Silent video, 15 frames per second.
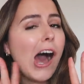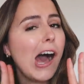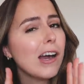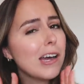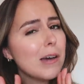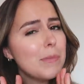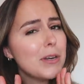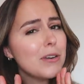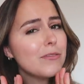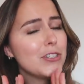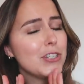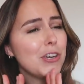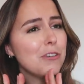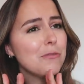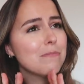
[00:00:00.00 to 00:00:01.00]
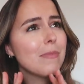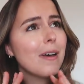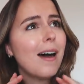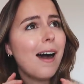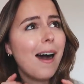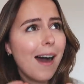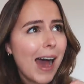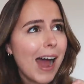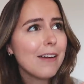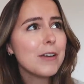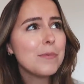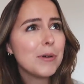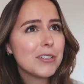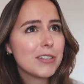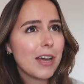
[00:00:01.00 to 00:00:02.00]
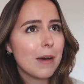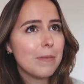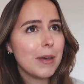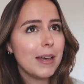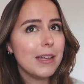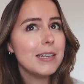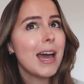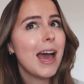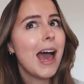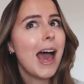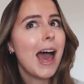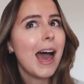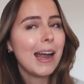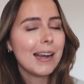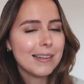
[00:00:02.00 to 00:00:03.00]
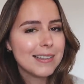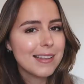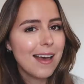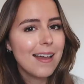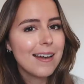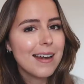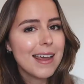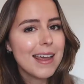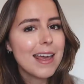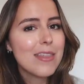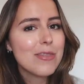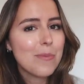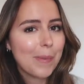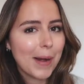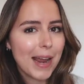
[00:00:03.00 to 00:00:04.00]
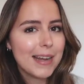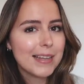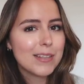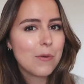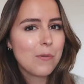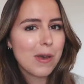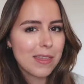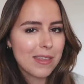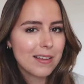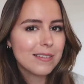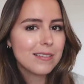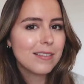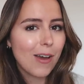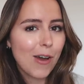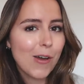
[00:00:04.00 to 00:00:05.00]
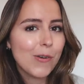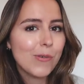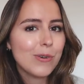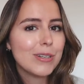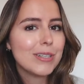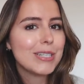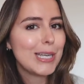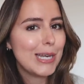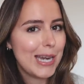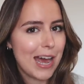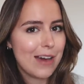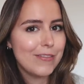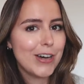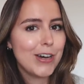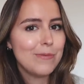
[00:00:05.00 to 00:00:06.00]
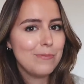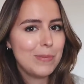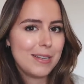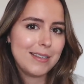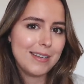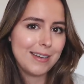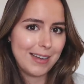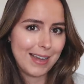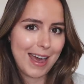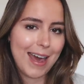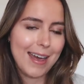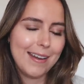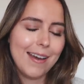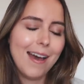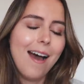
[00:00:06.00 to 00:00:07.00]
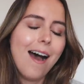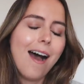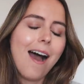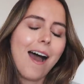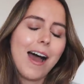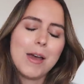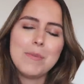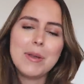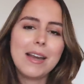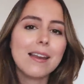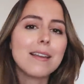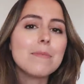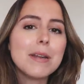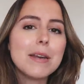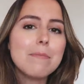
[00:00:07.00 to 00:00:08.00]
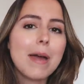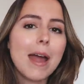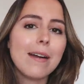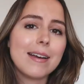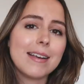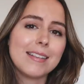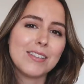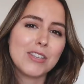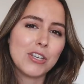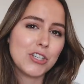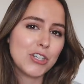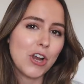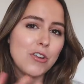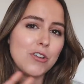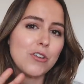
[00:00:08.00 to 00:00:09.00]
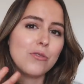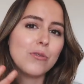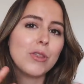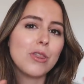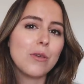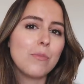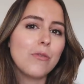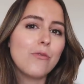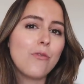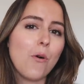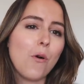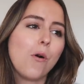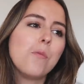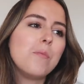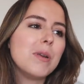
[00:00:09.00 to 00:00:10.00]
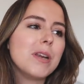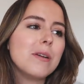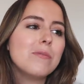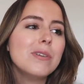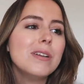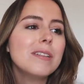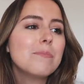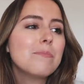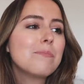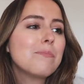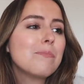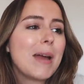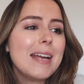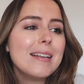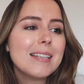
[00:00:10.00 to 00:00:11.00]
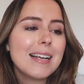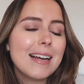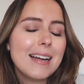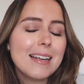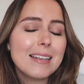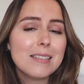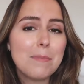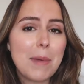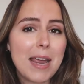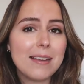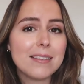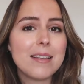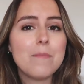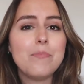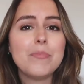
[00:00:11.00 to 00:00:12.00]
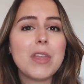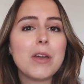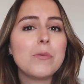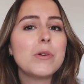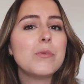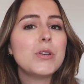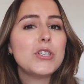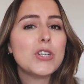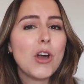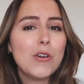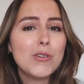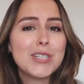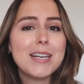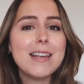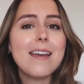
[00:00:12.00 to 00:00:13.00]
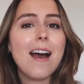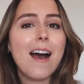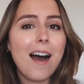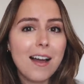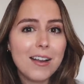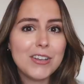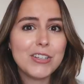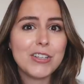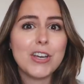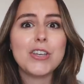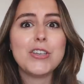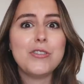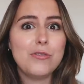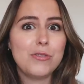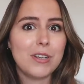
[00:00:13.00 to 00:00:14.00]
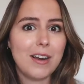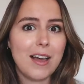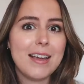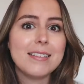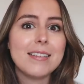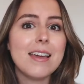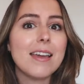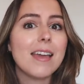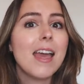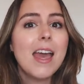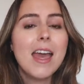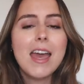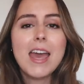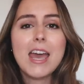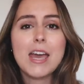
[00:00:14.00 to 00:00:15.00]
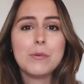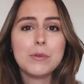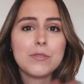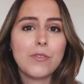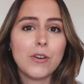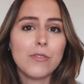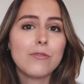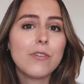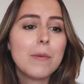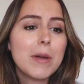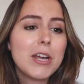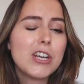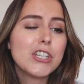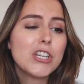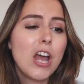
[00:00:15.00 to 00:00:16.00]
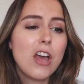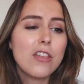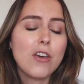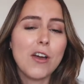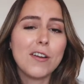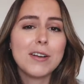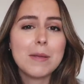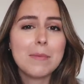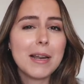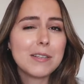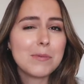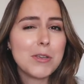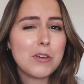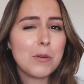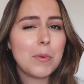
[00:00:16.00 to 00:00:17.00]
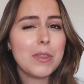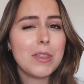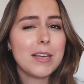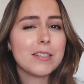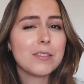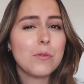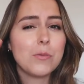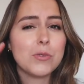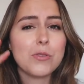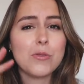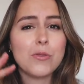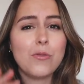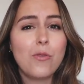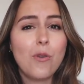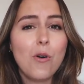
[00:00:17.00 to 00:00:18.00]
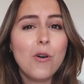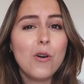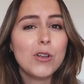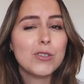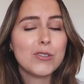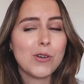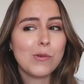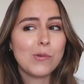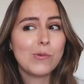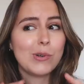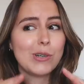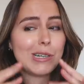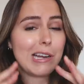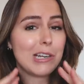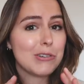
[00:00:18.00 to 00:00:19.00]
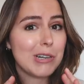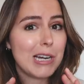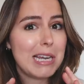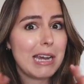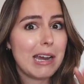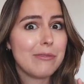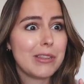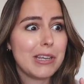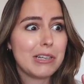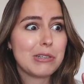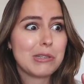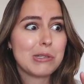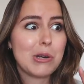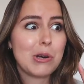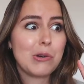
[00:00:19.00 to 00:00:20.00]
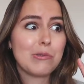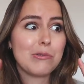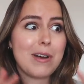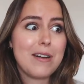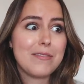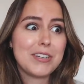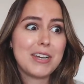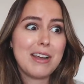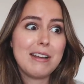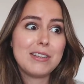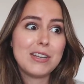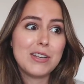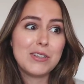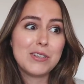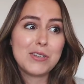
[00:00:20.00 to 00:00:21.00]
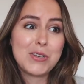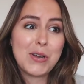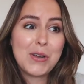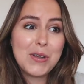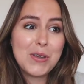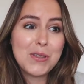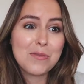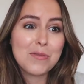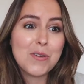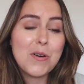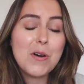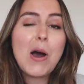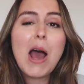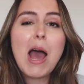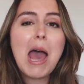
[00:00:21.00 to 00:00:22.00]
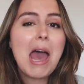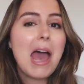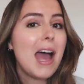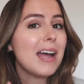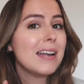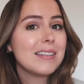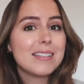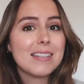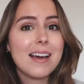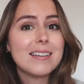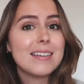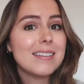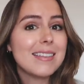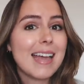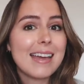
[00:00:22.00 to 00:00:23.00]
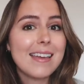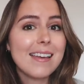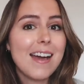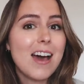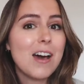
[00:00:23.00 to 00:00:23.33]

our cupboard of doom, our Harry Potter cupboard, and certainly the place where things go to never be seen again. I'm a little bit embarrassed to show you the before, but it was basically a space that we were totally underutilizing. It was full of rubbish. The only place where you could put things was on the floor. So naturally, everything just gravitated to the floor and started stacking